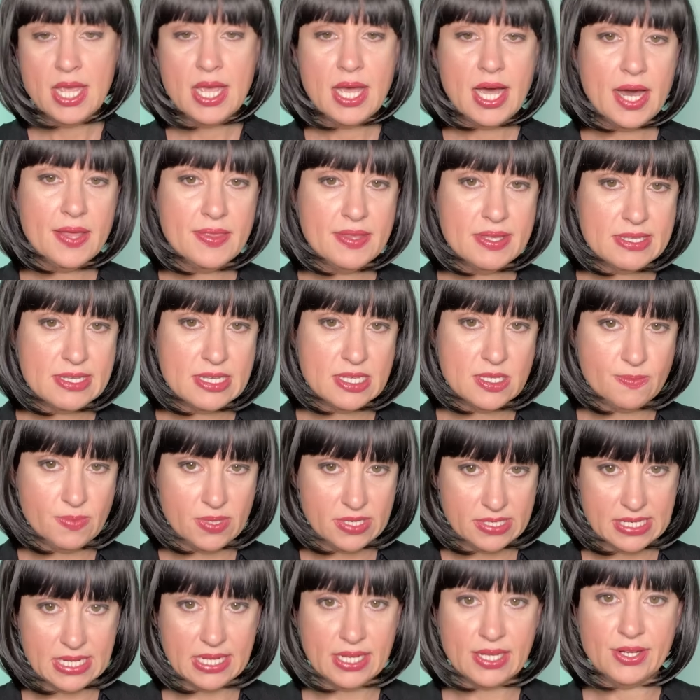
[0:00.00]
And this is
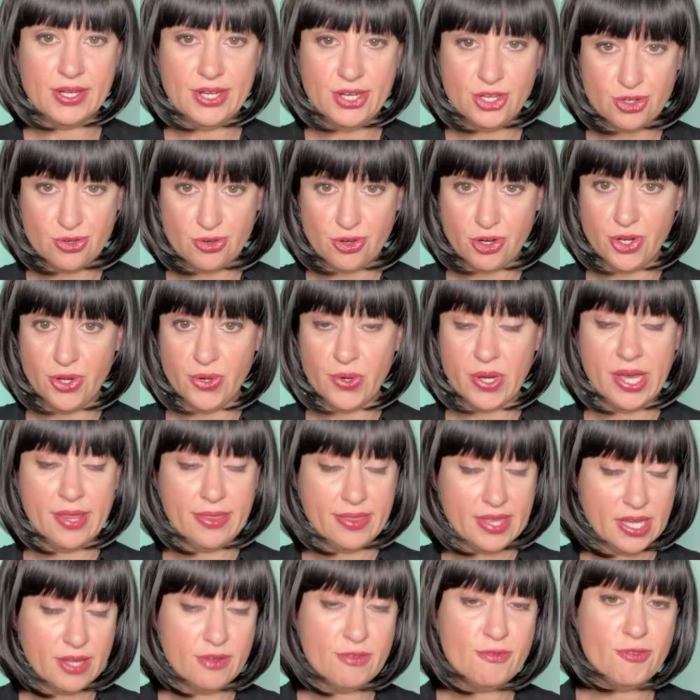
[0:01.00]
particularly true, I
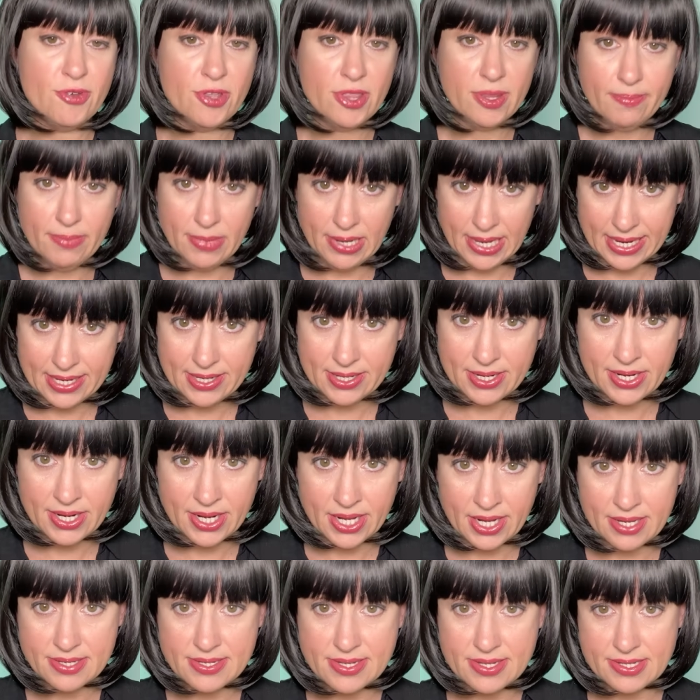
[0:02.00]
think, for the malignant
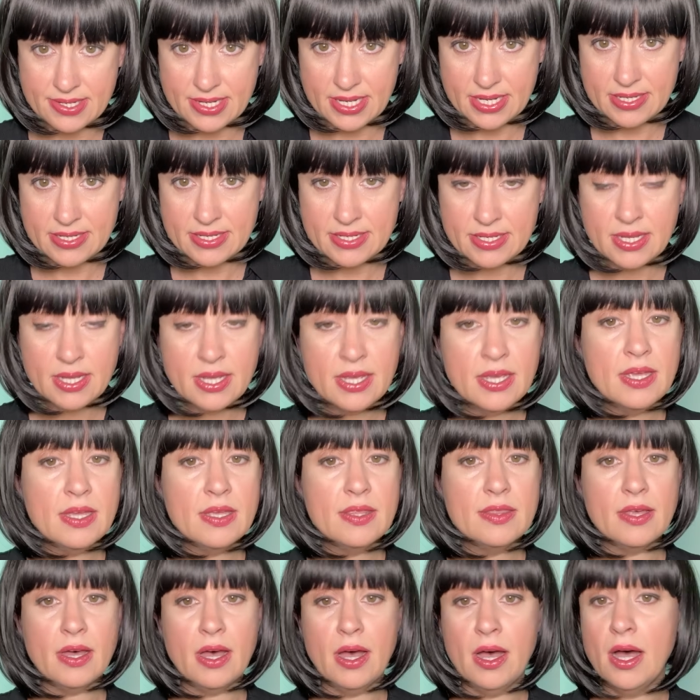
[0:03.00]
narcissists
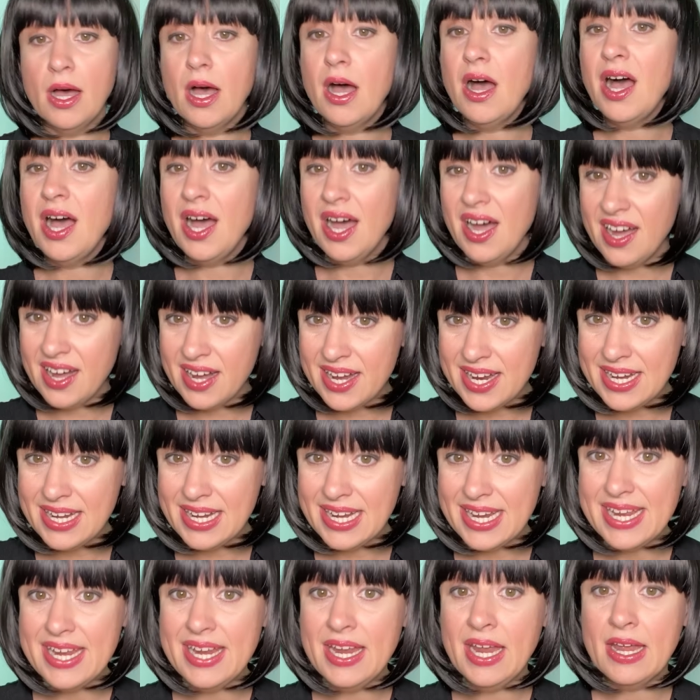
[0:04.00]
that are
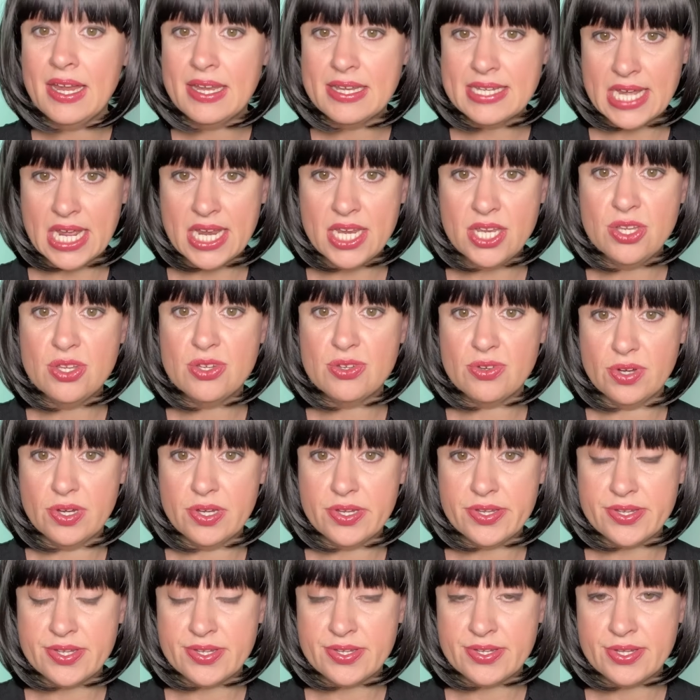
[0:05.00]
highly
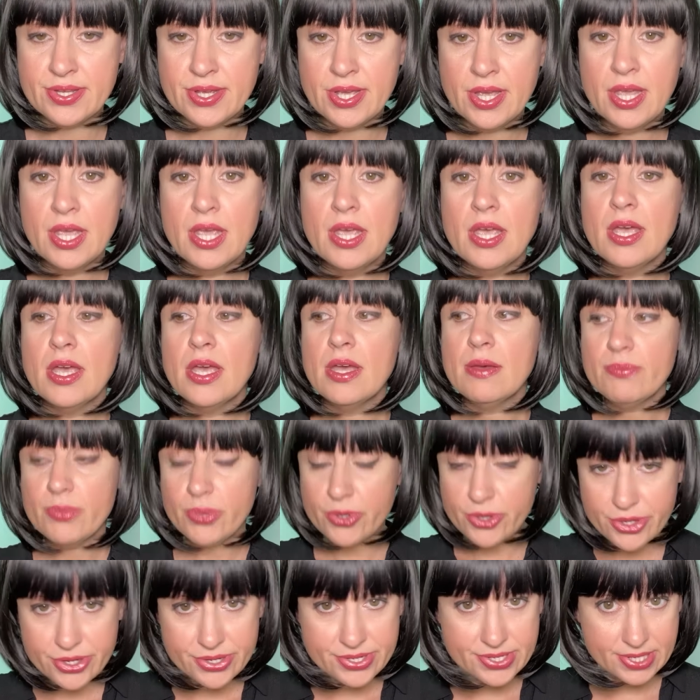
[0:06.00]
dangerous.
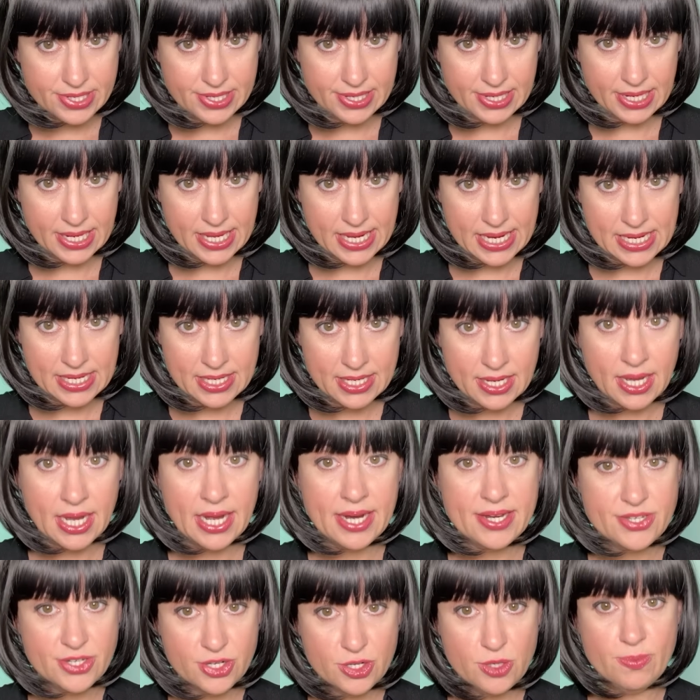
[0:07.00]
Personally,
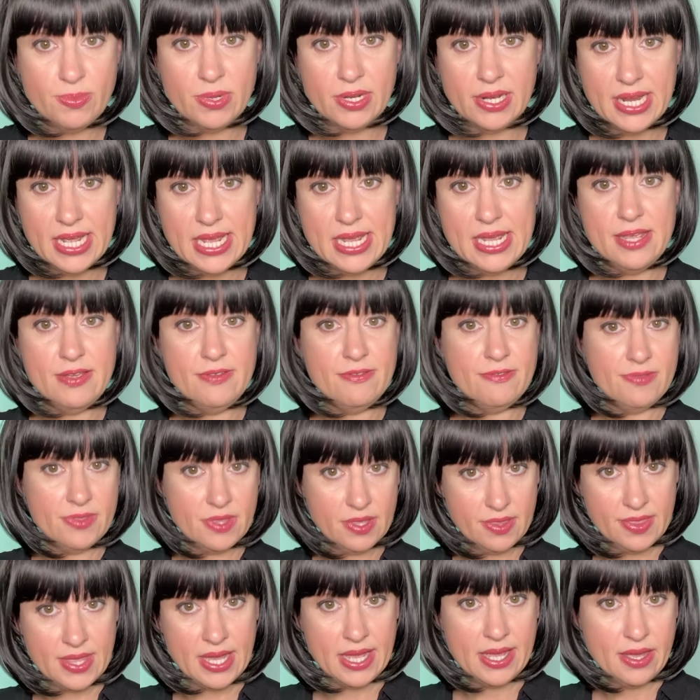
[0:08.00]
I do believe
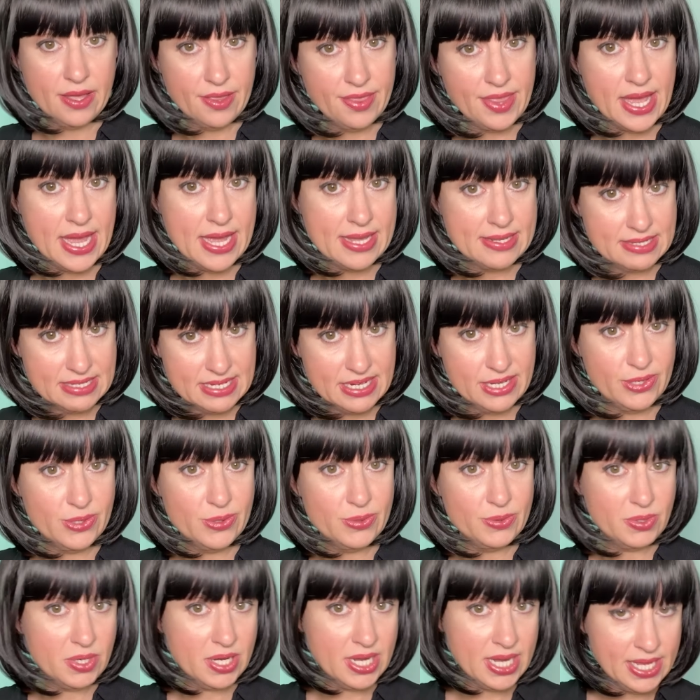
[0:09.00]
that they are there
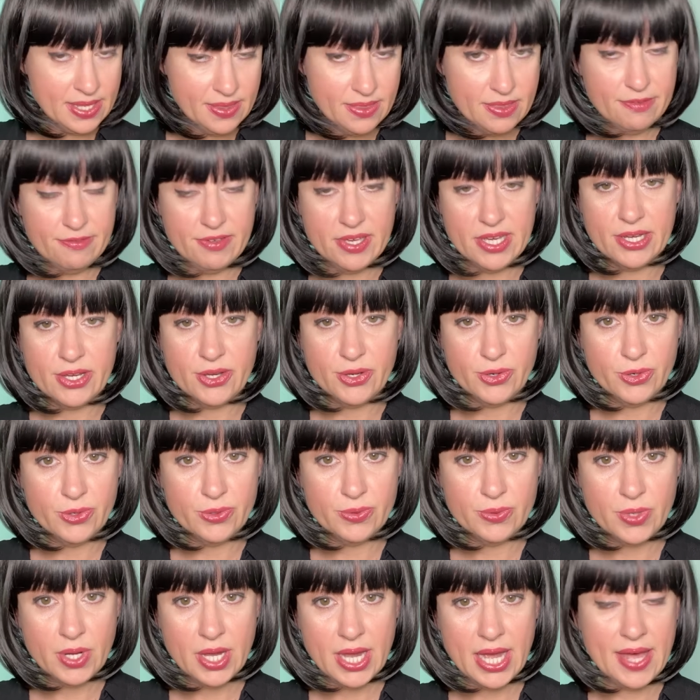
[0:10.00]
still in the
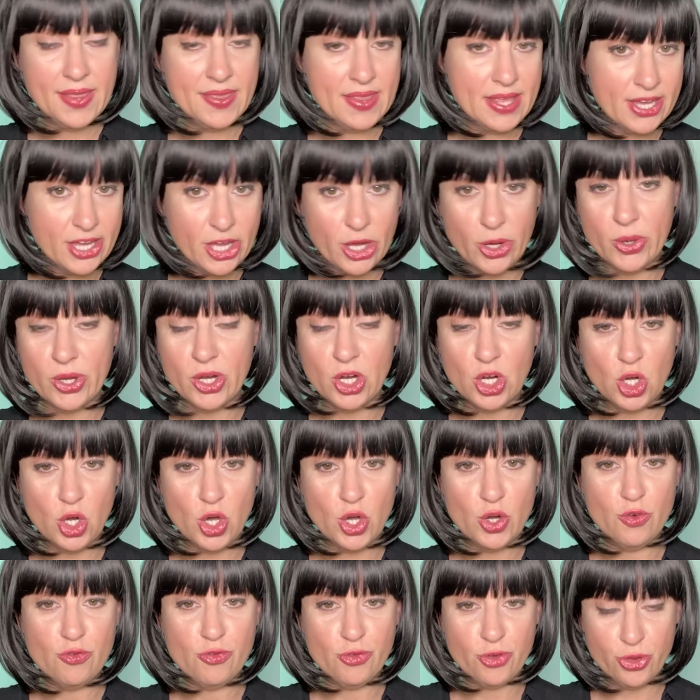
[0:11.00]
vehicle and they're going
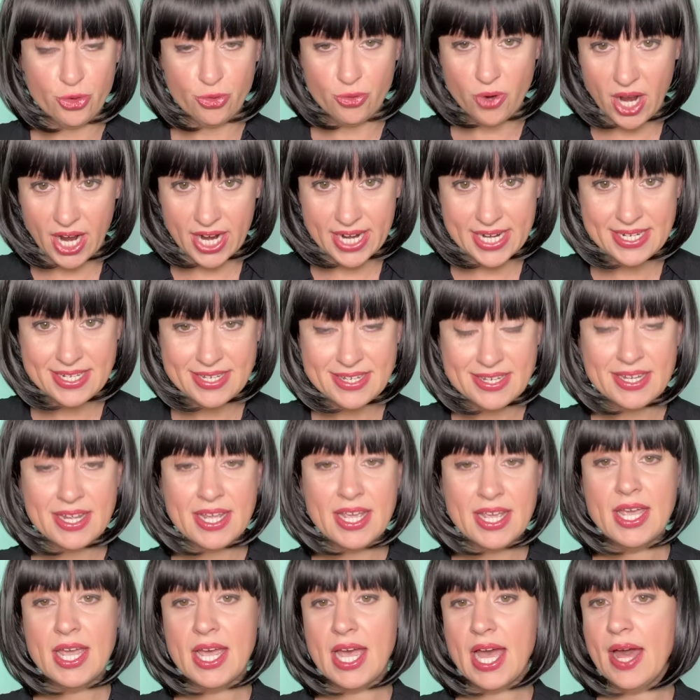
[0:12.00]
along for the ride,
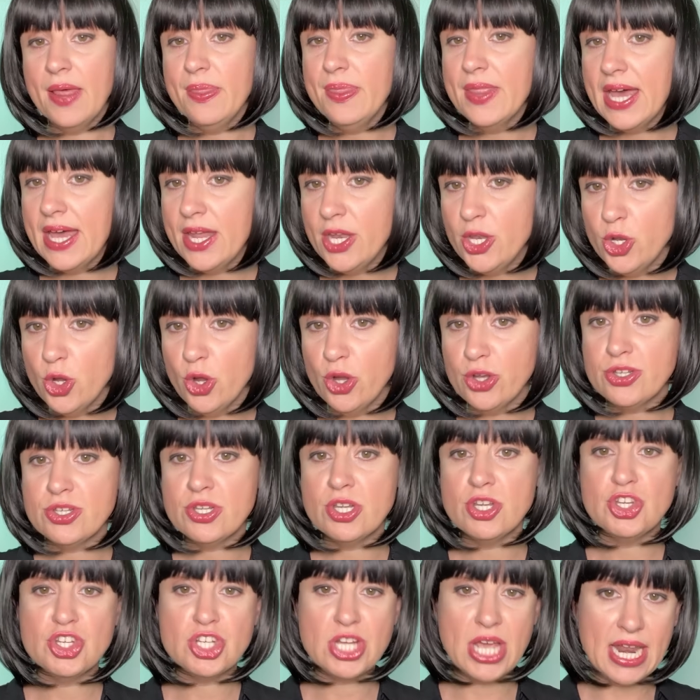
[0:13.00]
and they're not
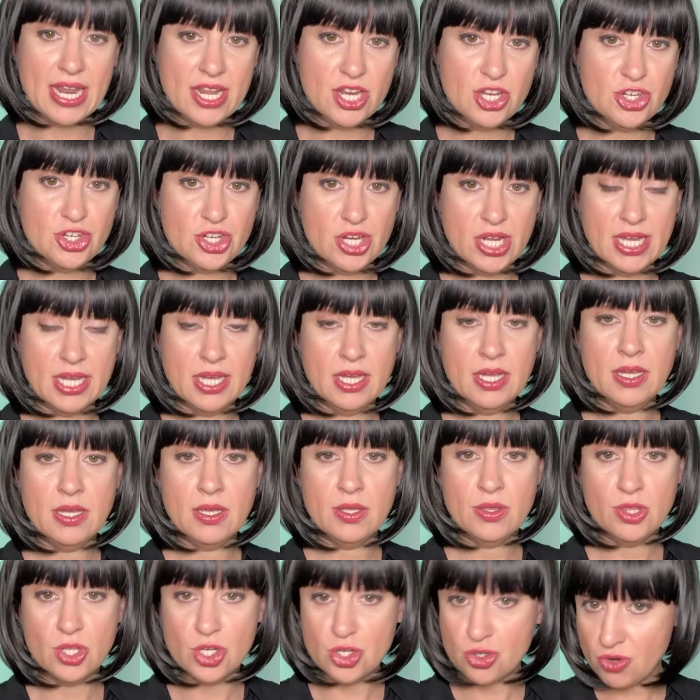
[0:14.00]
challenging
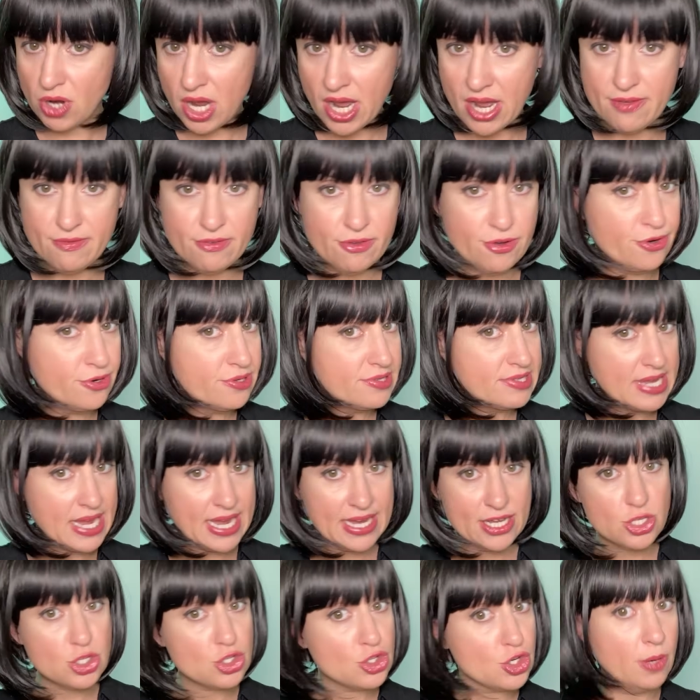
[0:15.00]
the driver or
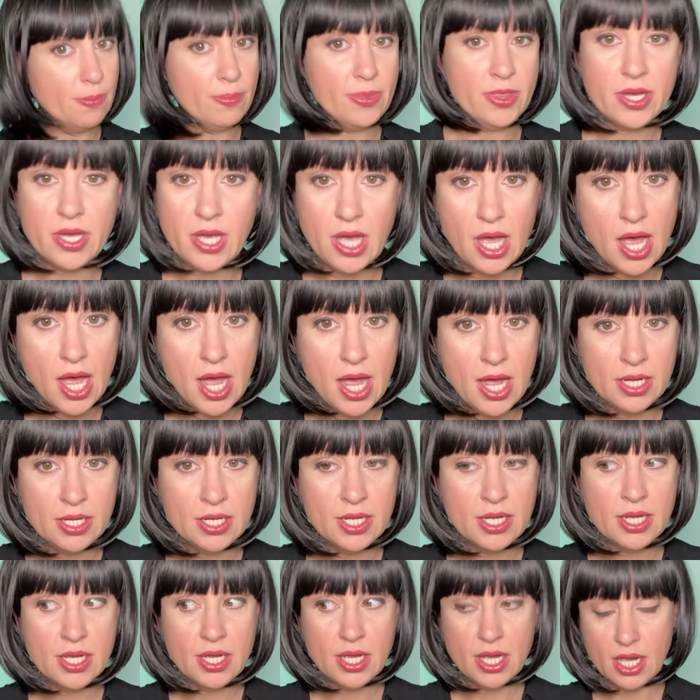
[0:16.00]
saying, stop the car,
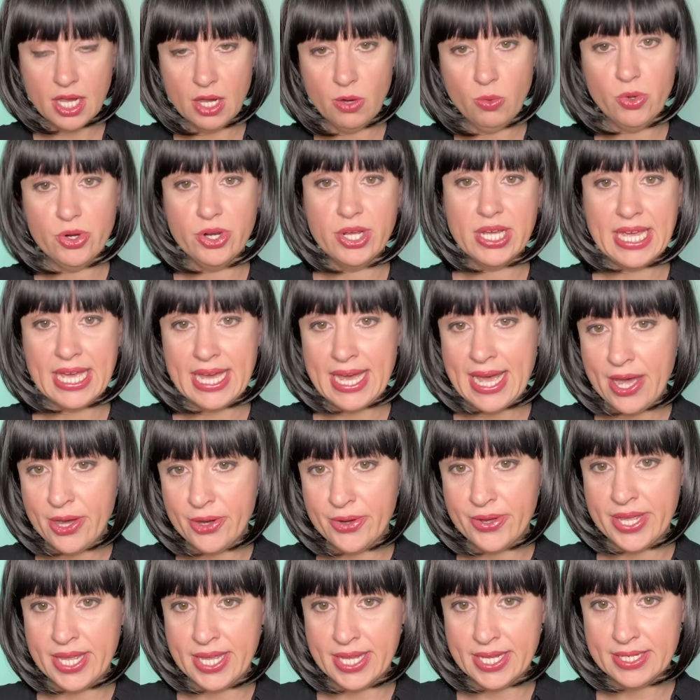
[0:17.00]
I want to get
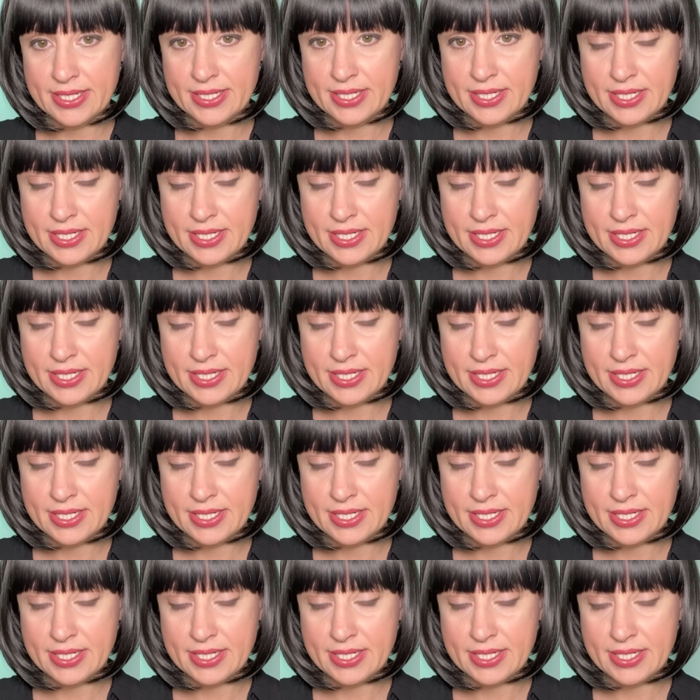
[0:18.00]
out here.